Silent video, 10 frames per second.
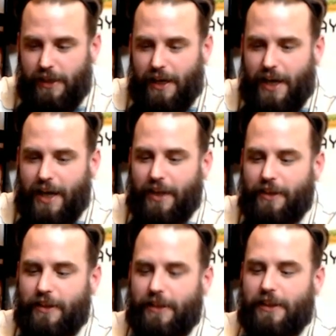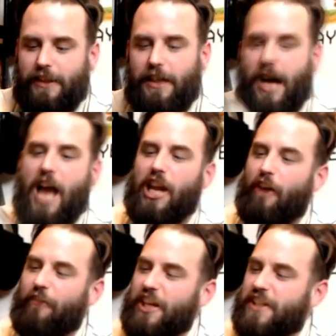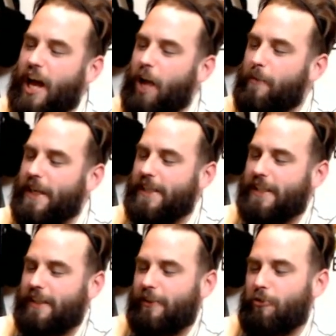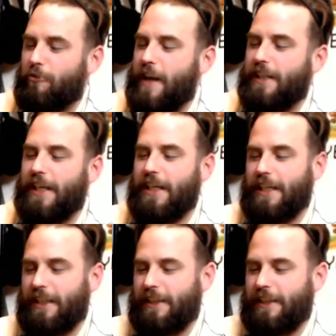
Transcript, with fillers: And I love this helmet already.